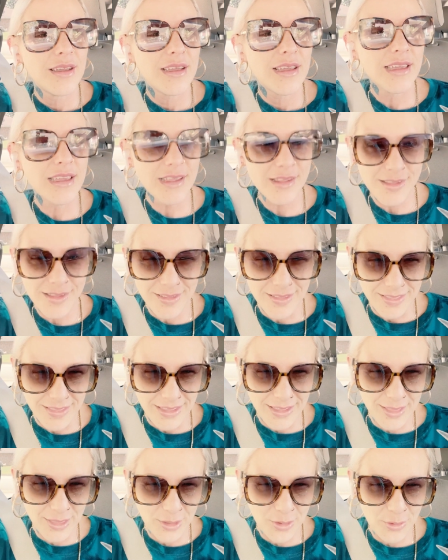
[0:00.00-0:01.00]
is it
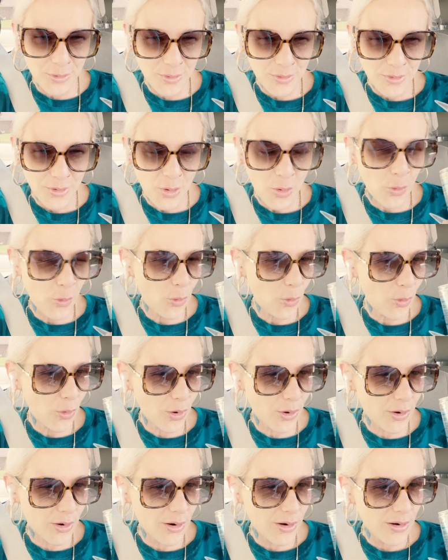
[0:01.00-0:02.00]
Lilu
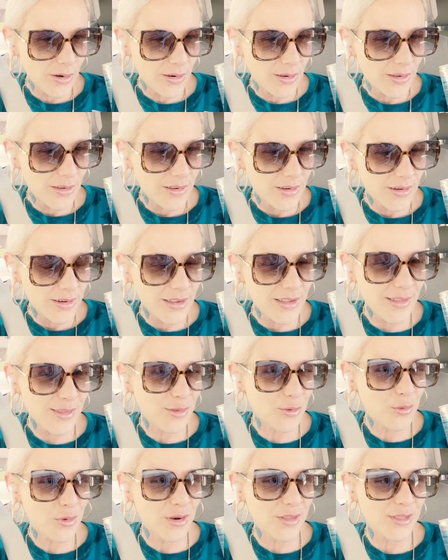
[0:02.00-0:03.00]
or is
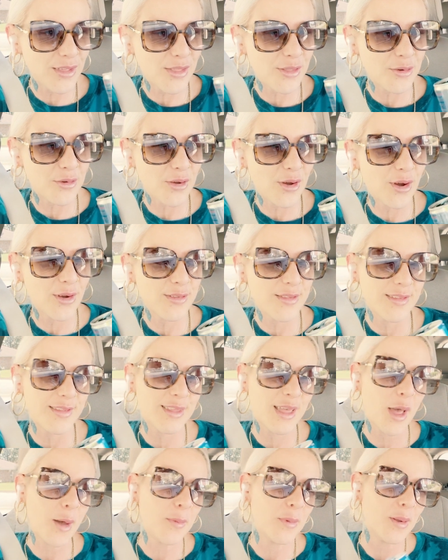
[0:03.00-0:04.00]
it one of the other dogs that's
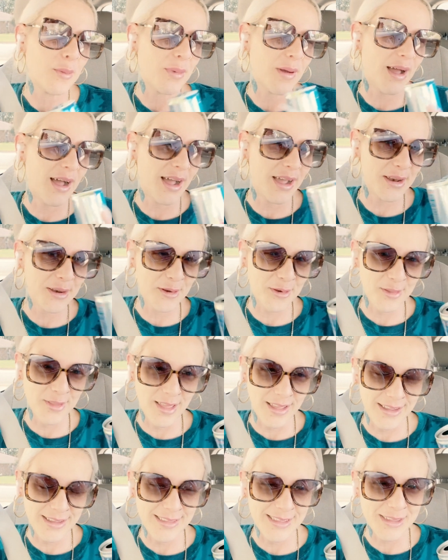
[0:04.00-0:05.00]
coming up behind her and
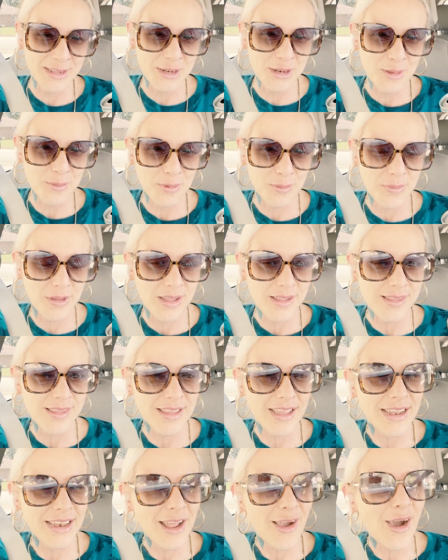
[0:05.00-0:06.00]
like cleaning up her mess?
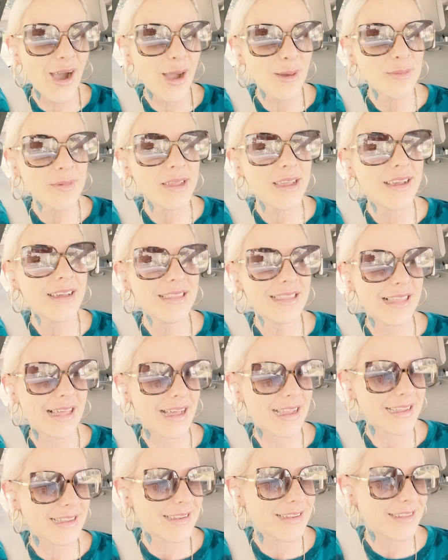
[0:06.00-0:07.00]
Now, I'm
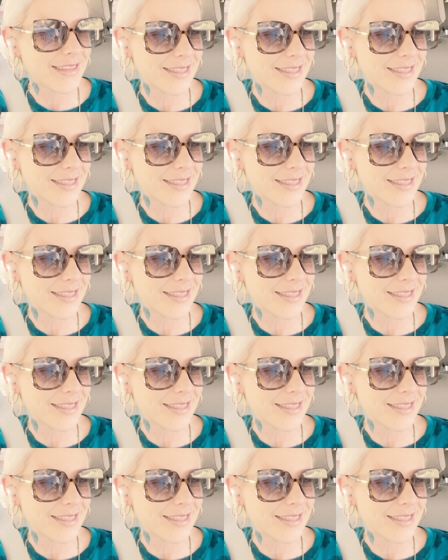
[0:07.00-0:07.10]
inclined to